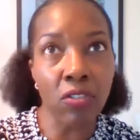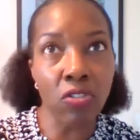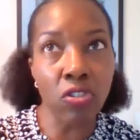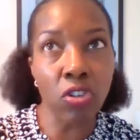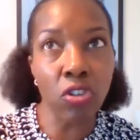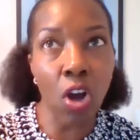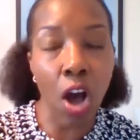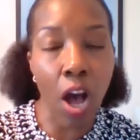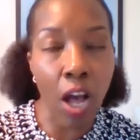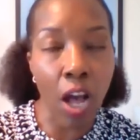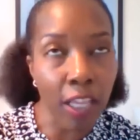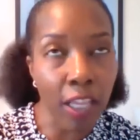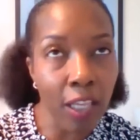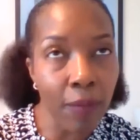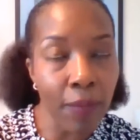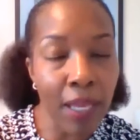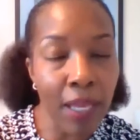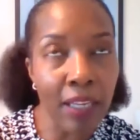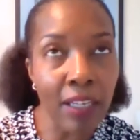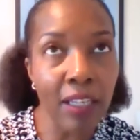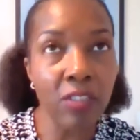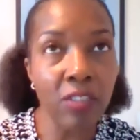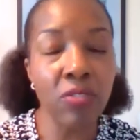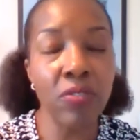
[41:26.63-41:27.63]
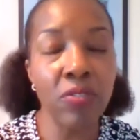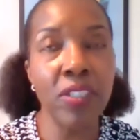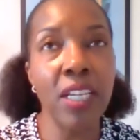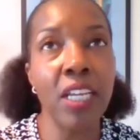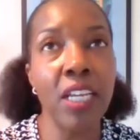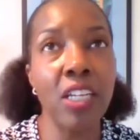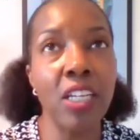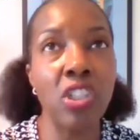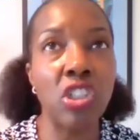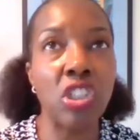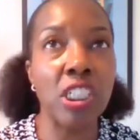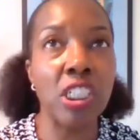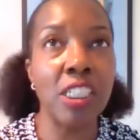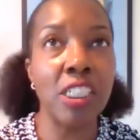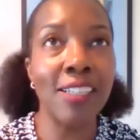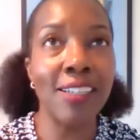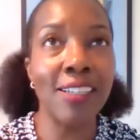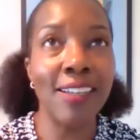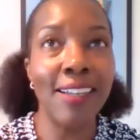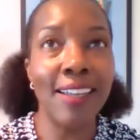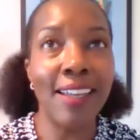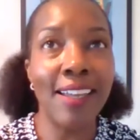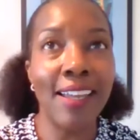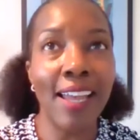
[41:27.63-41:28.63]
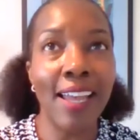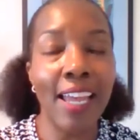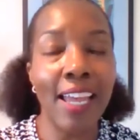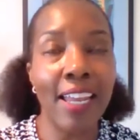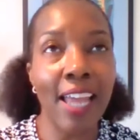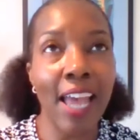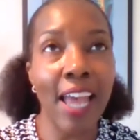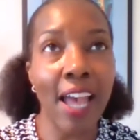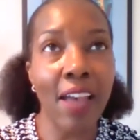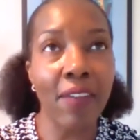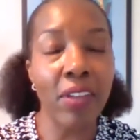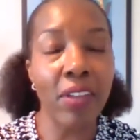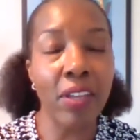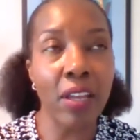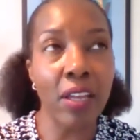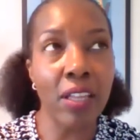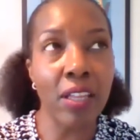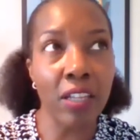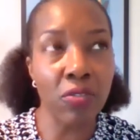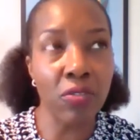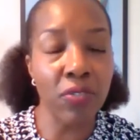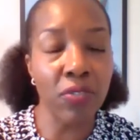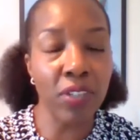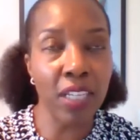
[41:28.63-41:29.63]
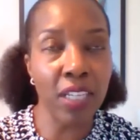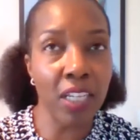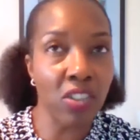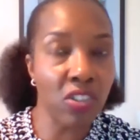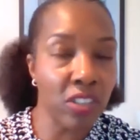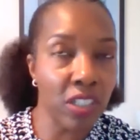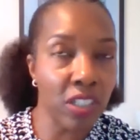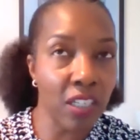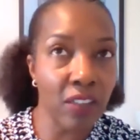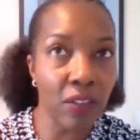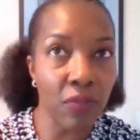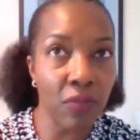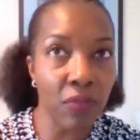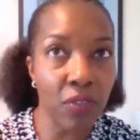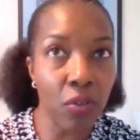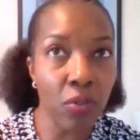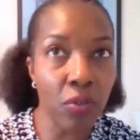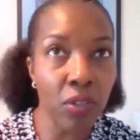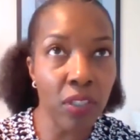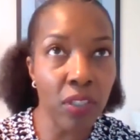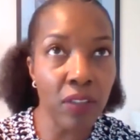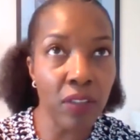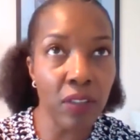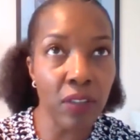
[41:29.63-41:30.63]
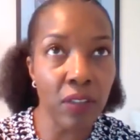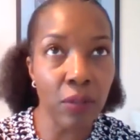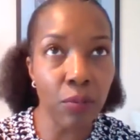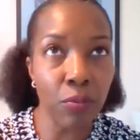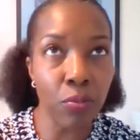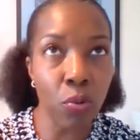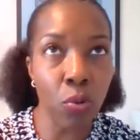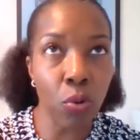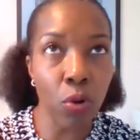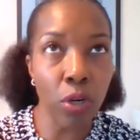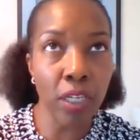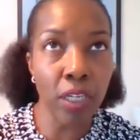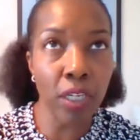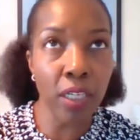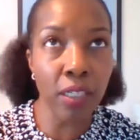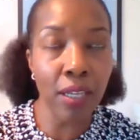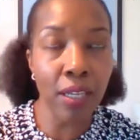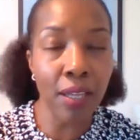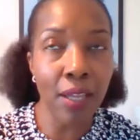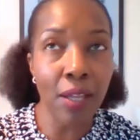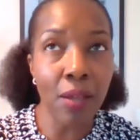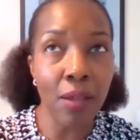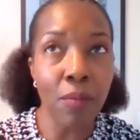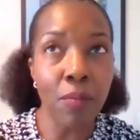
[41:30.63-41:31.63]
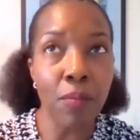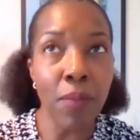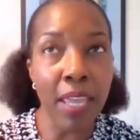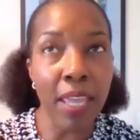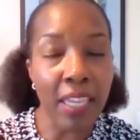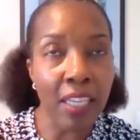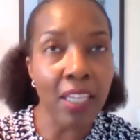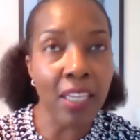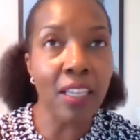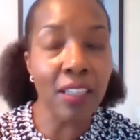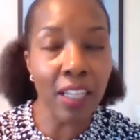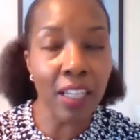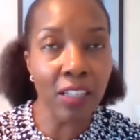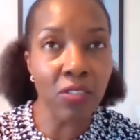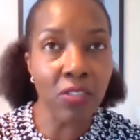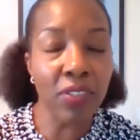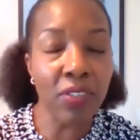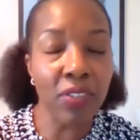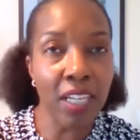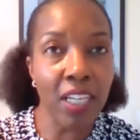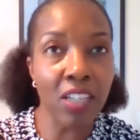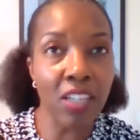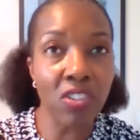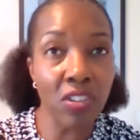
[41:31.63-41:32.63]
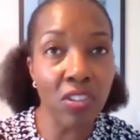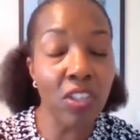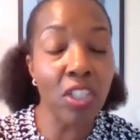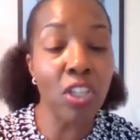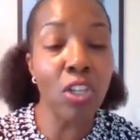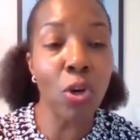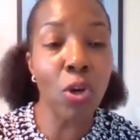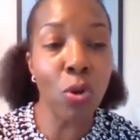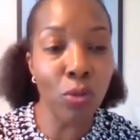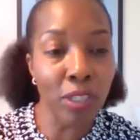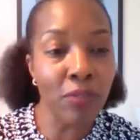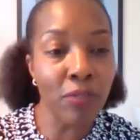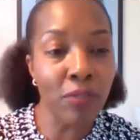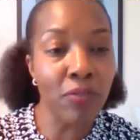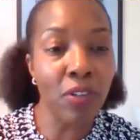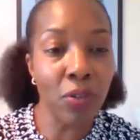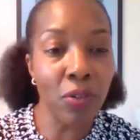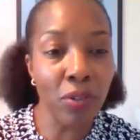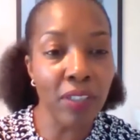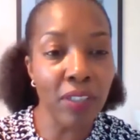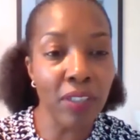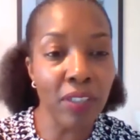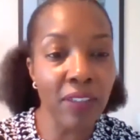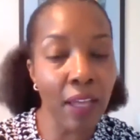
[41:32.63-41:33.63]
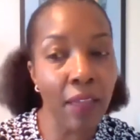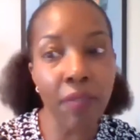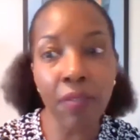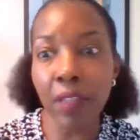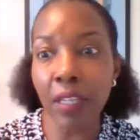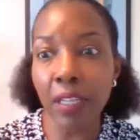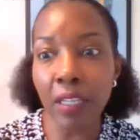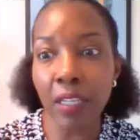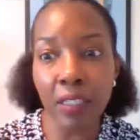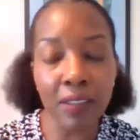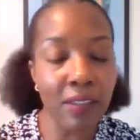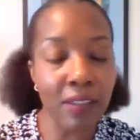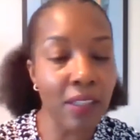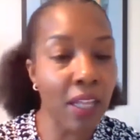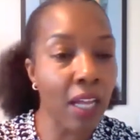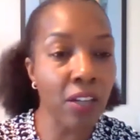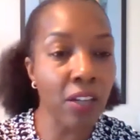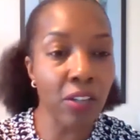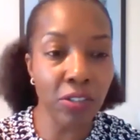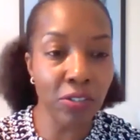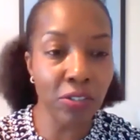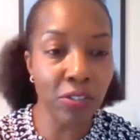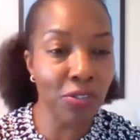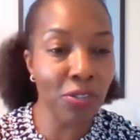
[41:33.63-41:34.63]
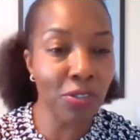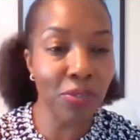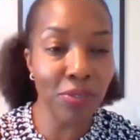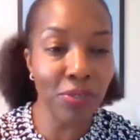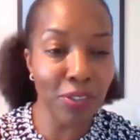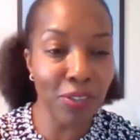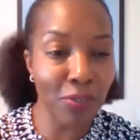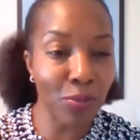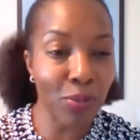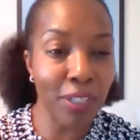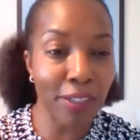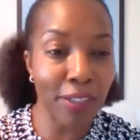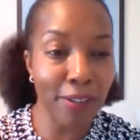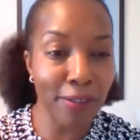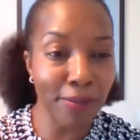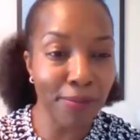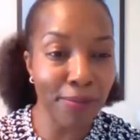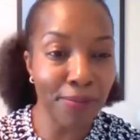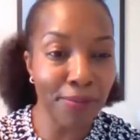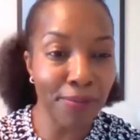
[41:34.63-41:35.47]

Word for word: talking about electrification, and having electrification as a focus is important. Making electrification the only focus, I think, is not going to serve us well.